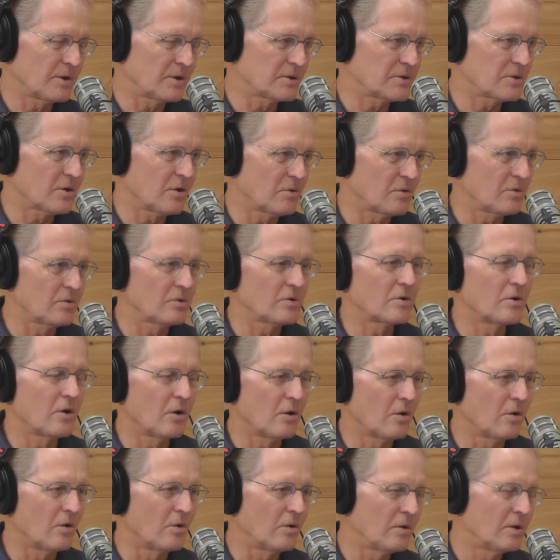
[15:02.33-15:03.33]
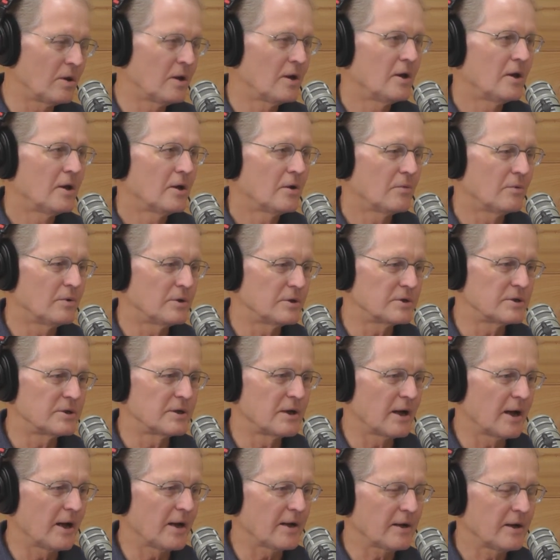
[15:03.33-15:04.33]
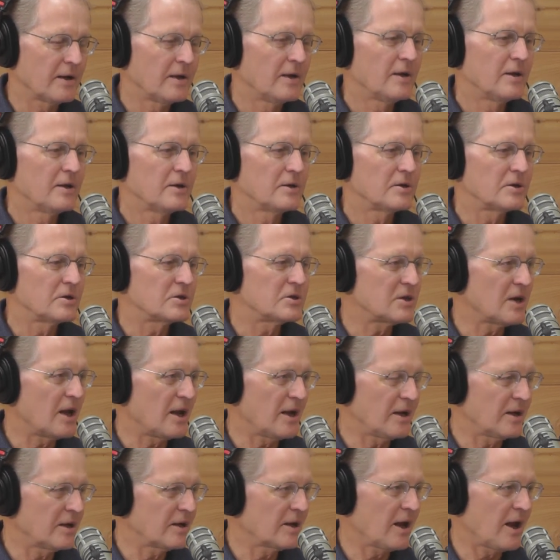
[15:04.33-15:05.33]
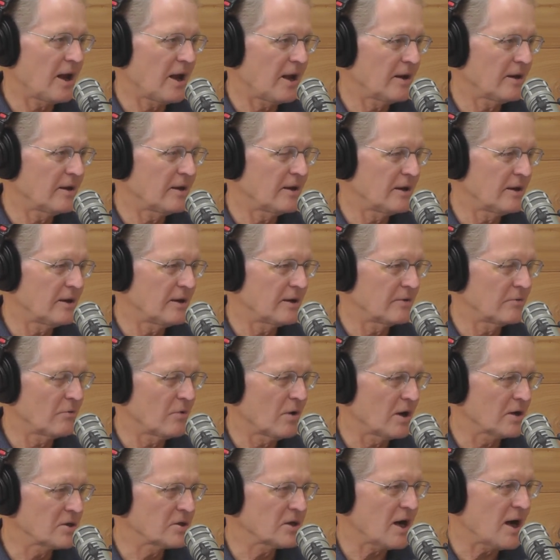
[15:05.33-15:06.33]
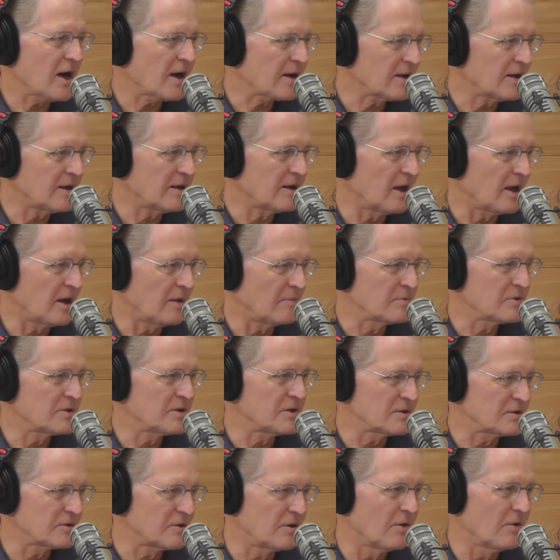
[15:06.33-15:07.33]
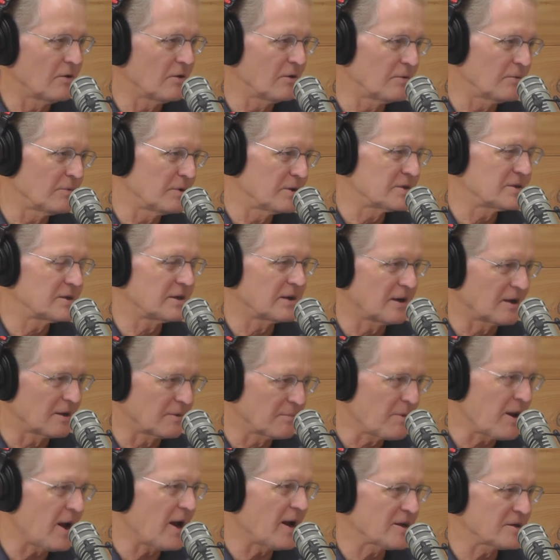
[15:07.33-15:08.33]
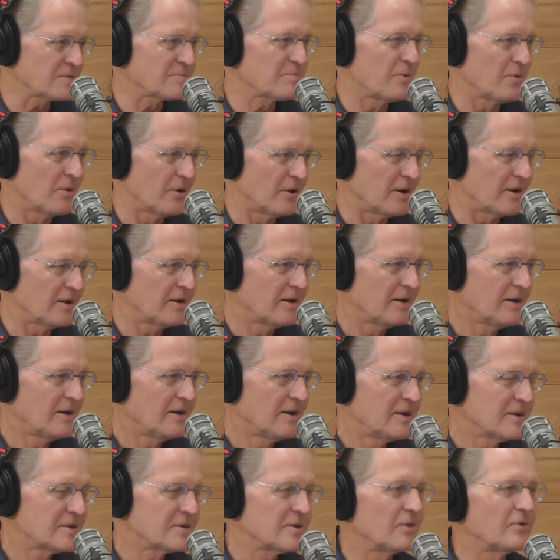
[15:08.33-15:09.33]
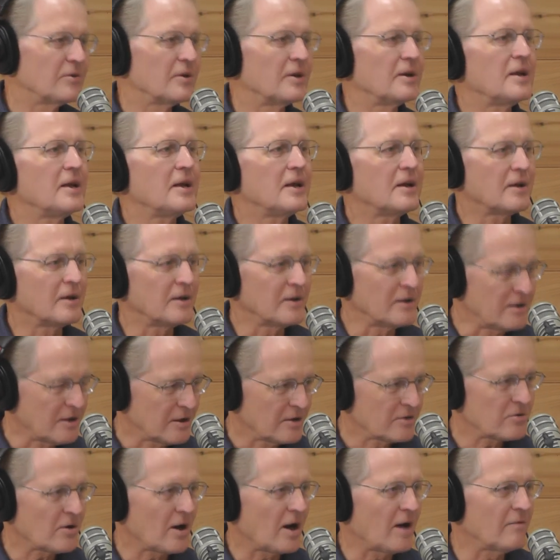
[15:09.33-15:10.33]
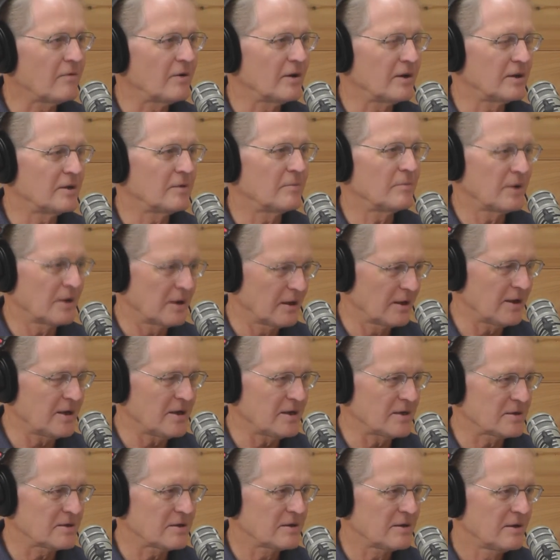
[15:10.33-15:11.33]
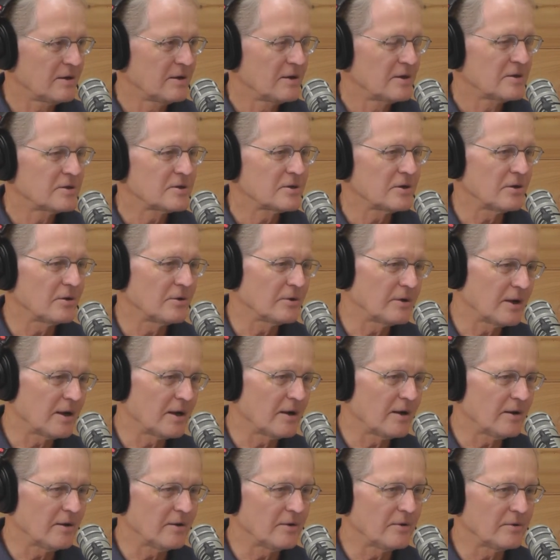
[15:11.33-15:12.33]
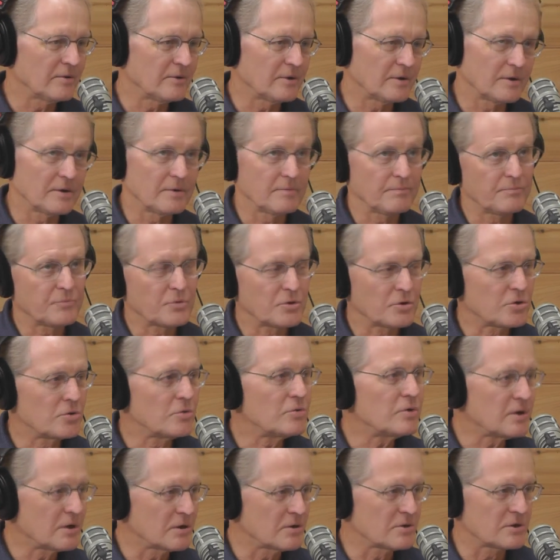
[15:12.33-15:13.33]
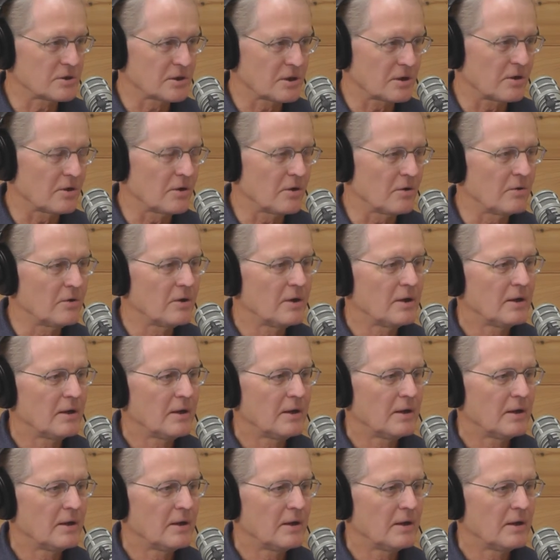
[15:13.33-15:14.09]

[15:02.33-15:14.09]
and his whole goal was not to stay in Canada and watch hockey games. His goal was to get a passport so that he could travel in the Middle East. Hmm. So now, um, two years ago,